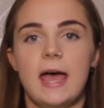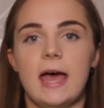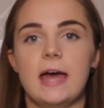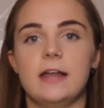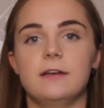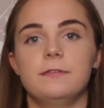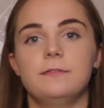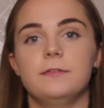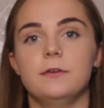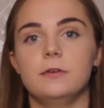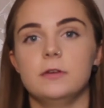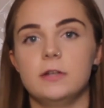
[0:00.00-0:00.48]

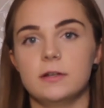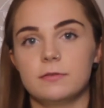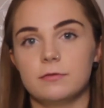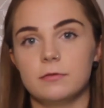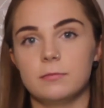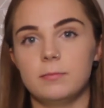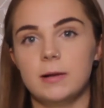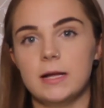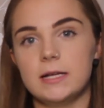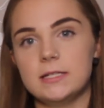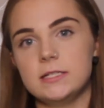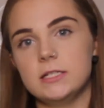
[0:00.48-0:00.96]
and a few
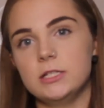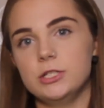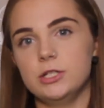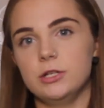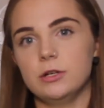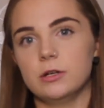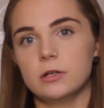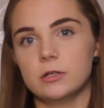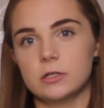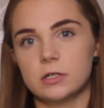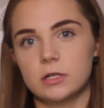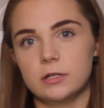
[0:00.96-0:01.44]
different places
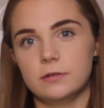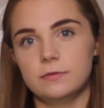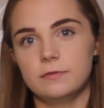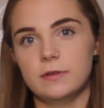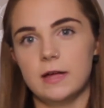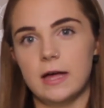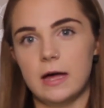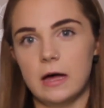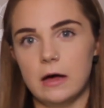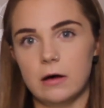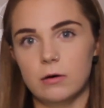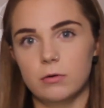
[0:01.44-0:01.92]
you can go
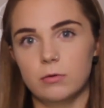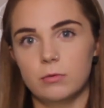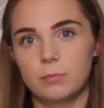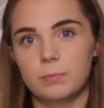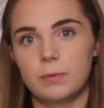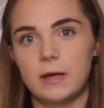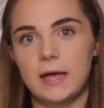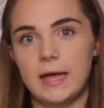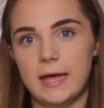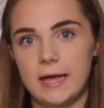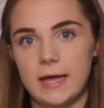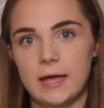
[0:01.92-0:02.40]
for
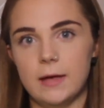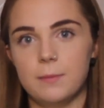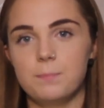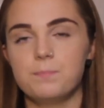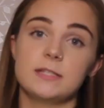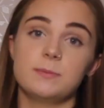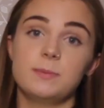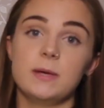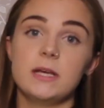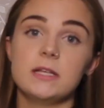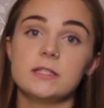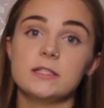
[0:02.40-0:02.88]
help here.
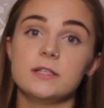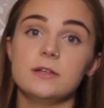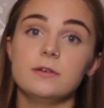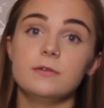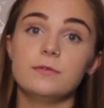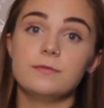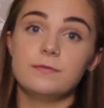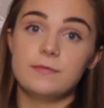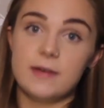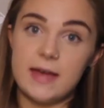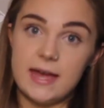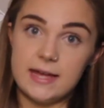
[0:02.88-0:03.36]
Speak
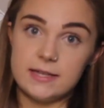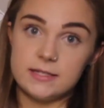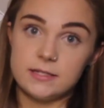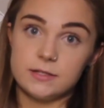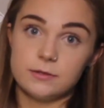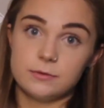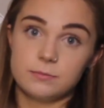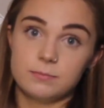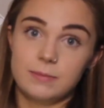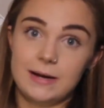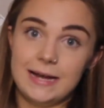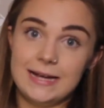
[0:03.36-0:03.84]
to
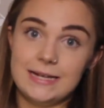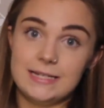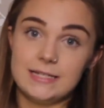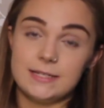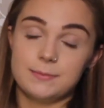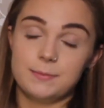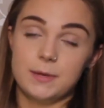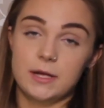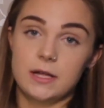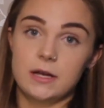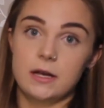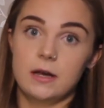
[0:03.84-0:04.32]
vets on
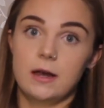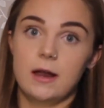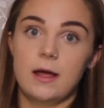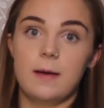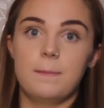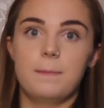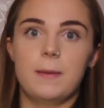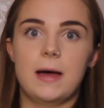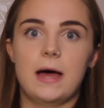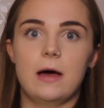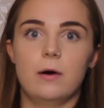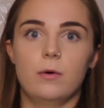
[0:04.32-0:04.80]
placement
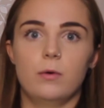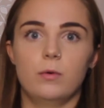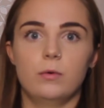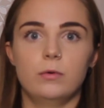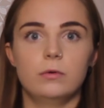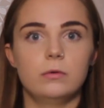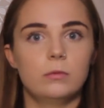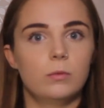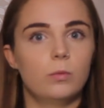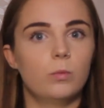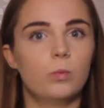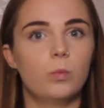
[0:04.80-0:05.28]

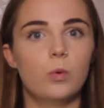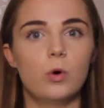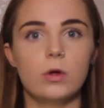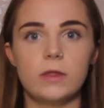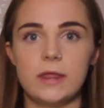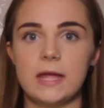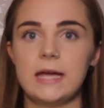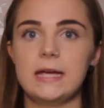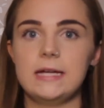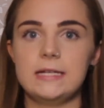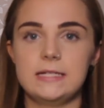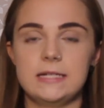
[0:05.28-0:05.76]
about
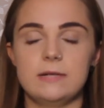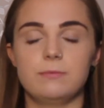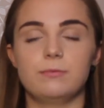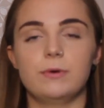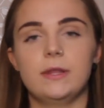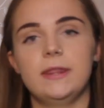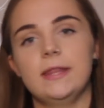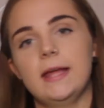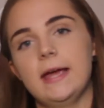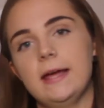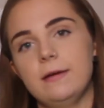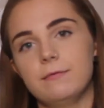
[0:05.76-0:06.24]
what they did
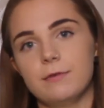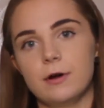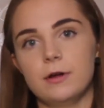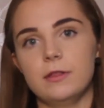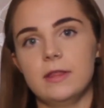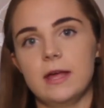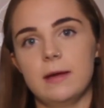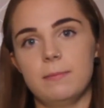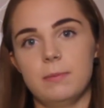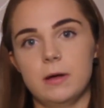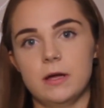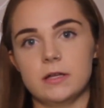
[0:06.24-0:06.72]
when they
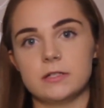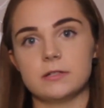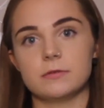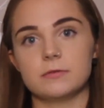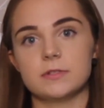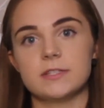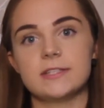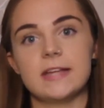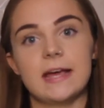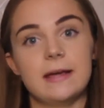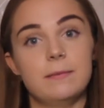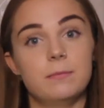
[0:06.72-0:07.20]
wrote their
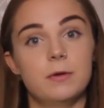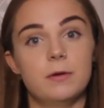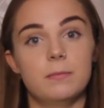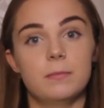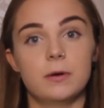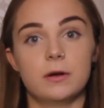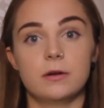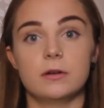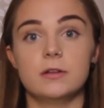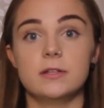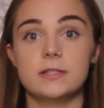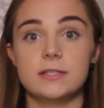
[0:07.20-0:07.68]
personal statement
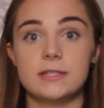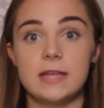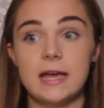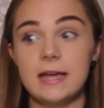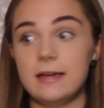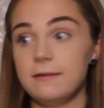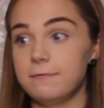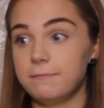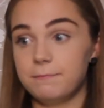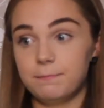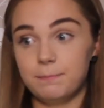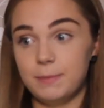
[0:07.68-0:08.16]
because
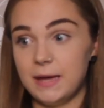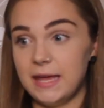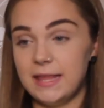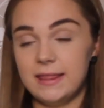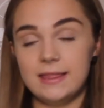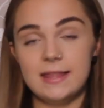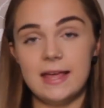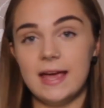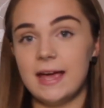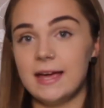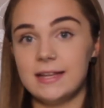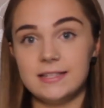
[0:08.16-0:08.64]
they've
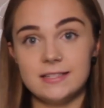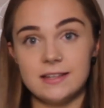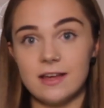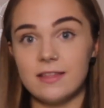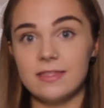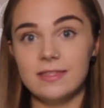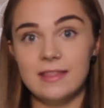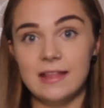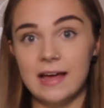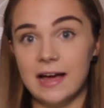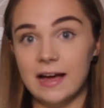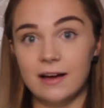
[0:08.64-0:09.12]
been there,
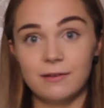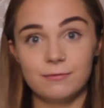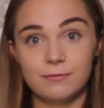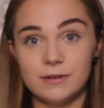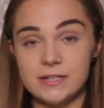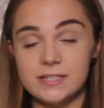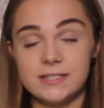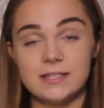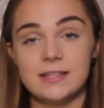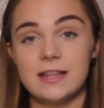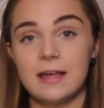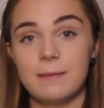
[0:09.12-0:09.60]
done that,
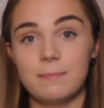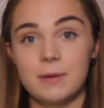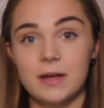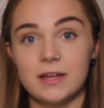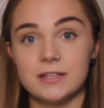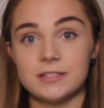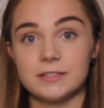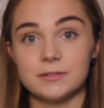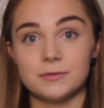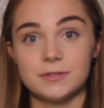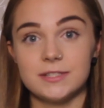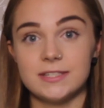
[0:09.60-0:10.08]
written their
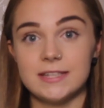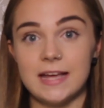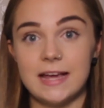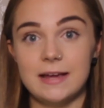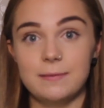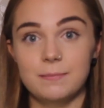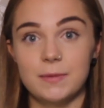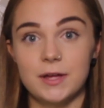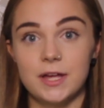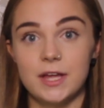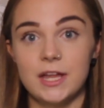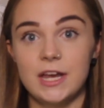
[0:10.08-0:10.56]
personal
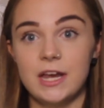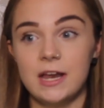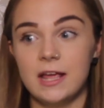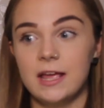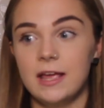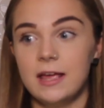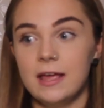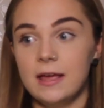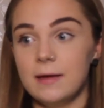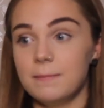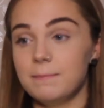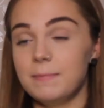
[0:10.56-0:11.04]
statement,
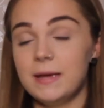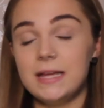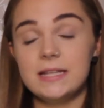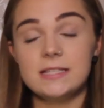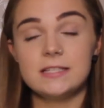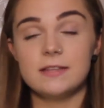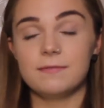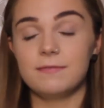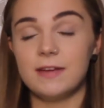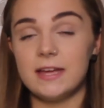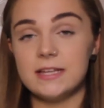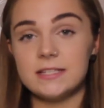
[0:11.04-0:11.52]

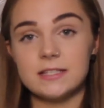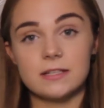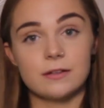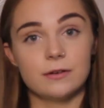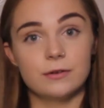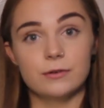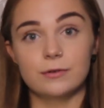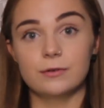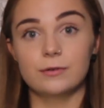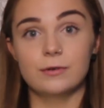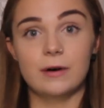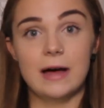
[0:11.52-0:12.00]
been to vet
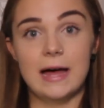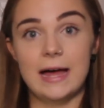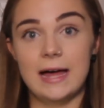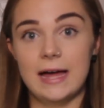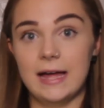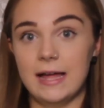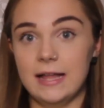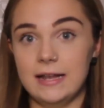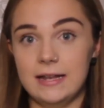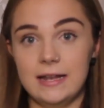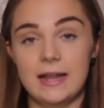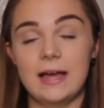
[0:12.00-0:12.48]
school
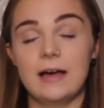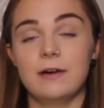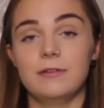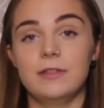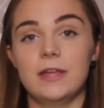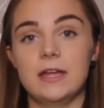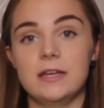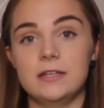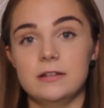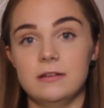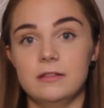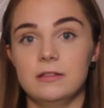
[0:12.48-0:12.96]
and now
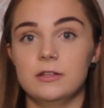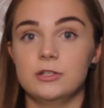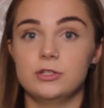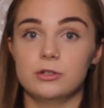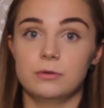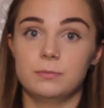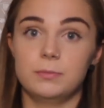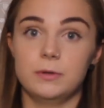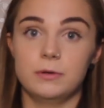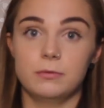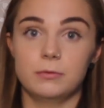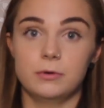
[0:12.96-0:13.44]
they're doing the
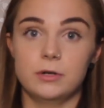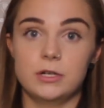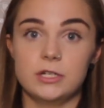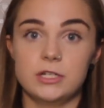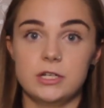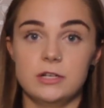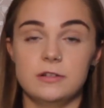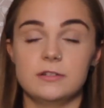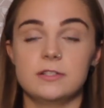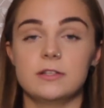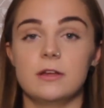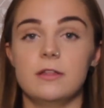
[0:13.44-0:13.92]
job you want to
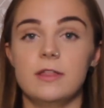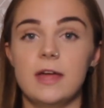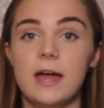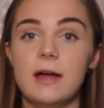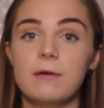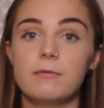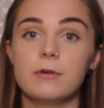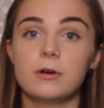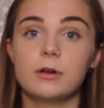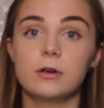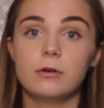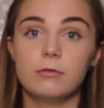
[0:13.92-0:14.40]
do. So
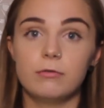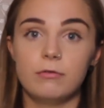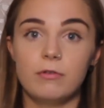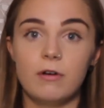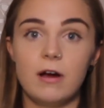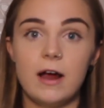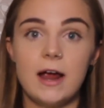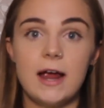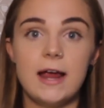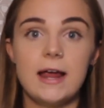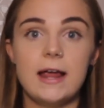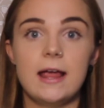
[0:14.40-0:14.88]
they're a
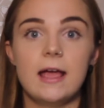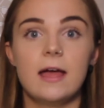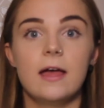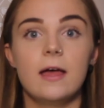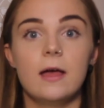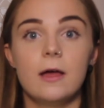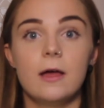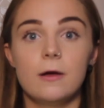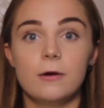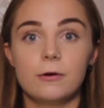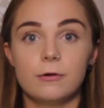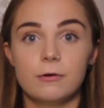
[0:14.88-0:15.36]
great,
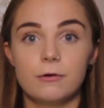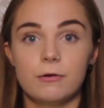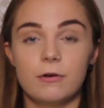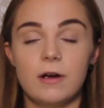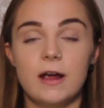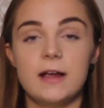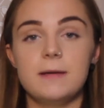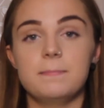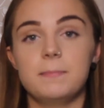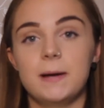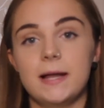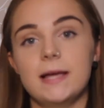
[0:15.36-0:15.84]

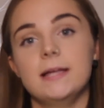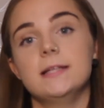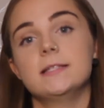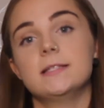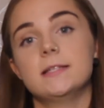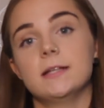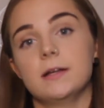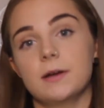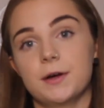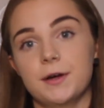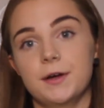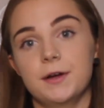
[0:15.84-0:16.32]
great
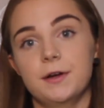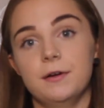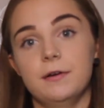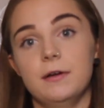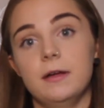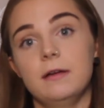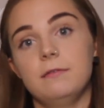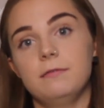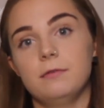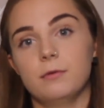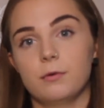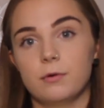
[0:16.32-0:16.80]
place to go
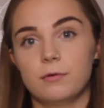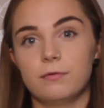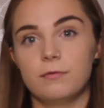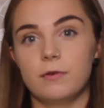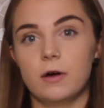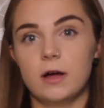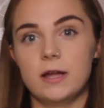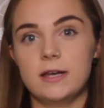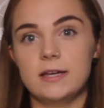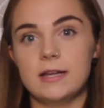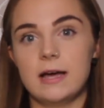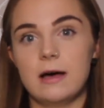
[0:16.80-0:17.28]
if you want to
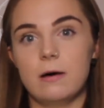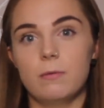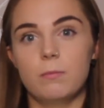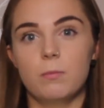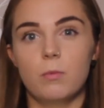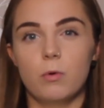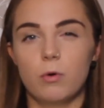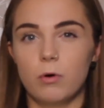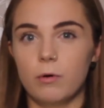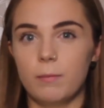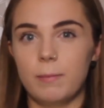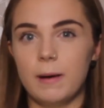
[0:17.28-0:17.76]
find out
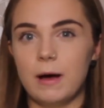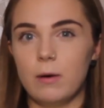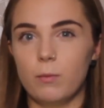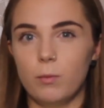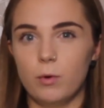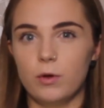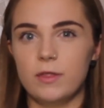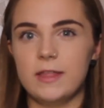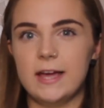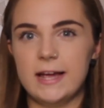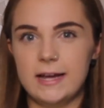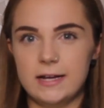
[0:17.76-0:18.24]
more about
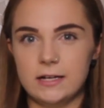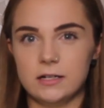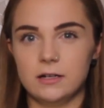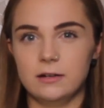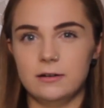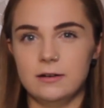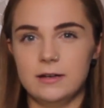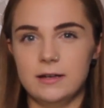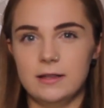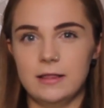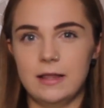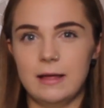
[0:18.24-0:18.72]
what they
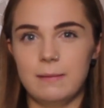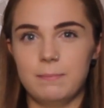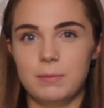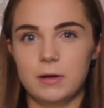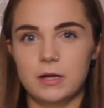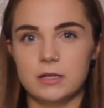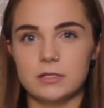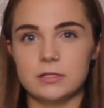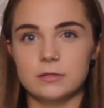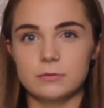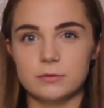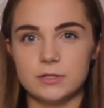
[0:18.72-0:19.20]
include in their
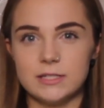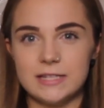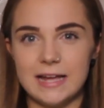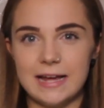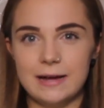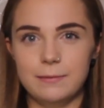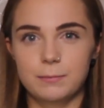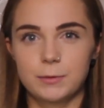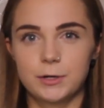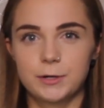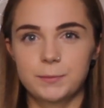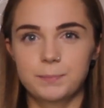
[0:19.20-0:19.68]
personal
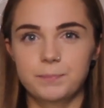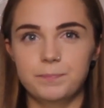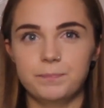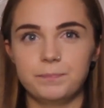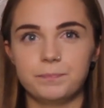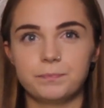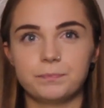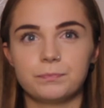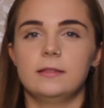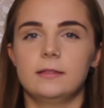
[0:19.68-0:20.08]
statement.